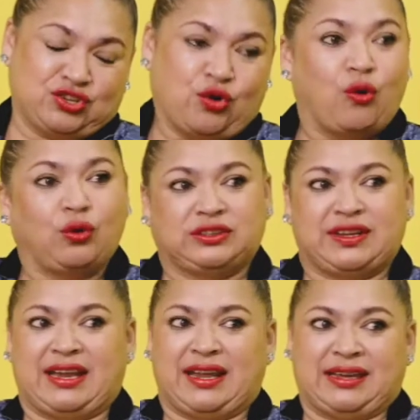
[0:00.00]
called
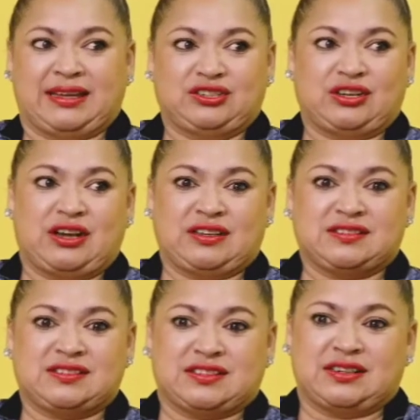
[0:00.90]
and I get
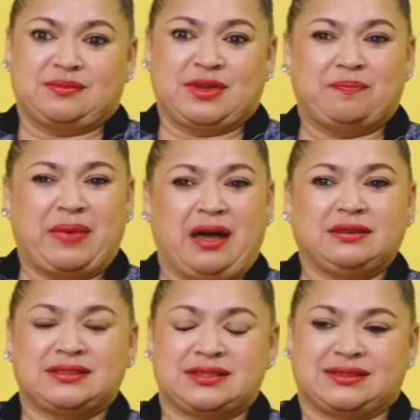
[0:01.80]
asked
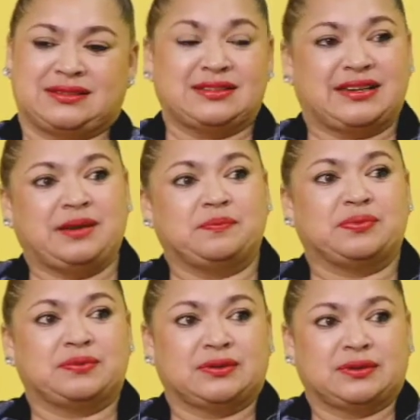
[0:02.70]
about the rape
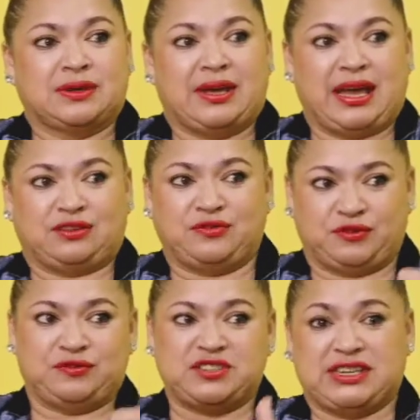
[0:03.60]
at
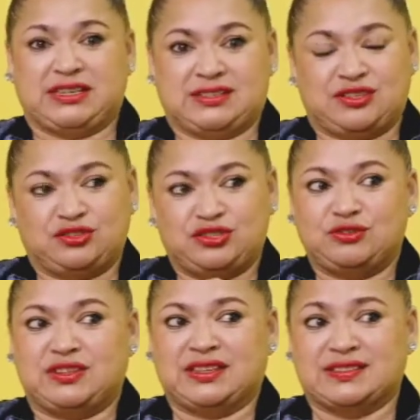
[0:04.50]
15. So two
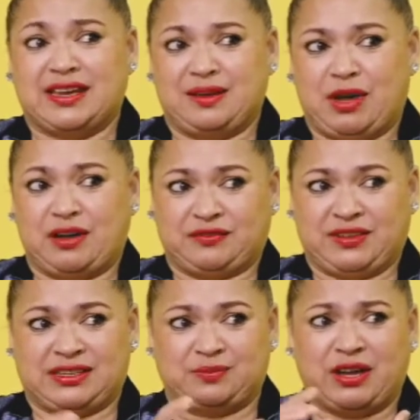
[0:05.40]
things came out of
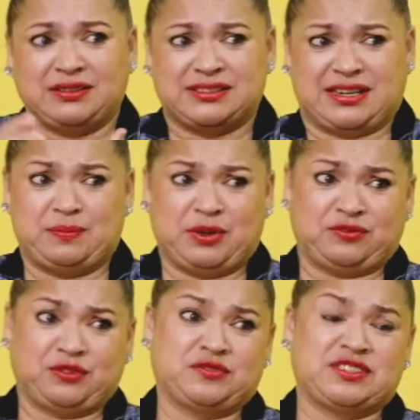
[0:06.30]
that, about the rape at
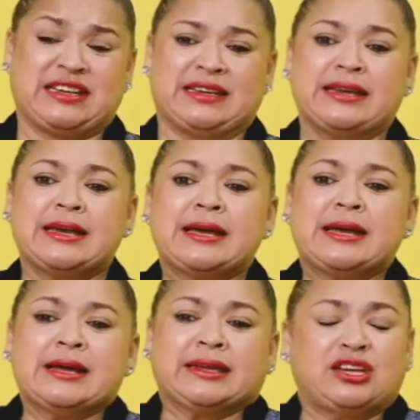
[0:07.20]
15.
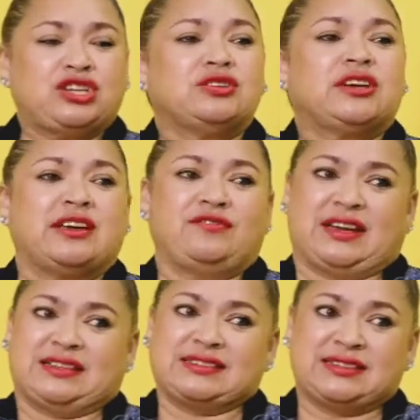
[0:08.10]
Can you give
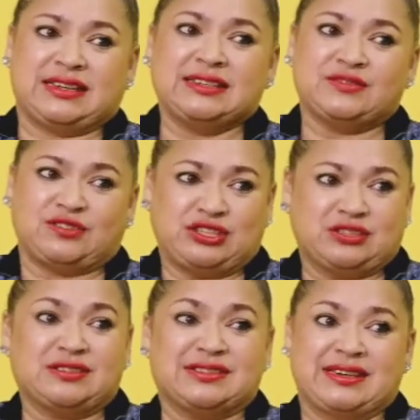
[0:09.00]
us the
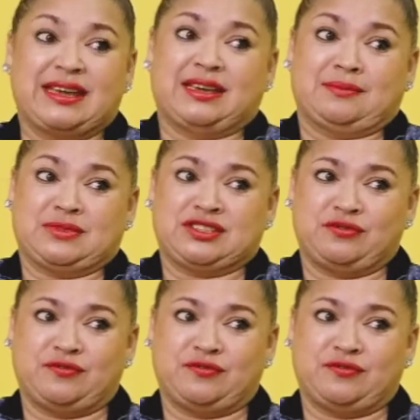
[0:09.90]
individual's name? So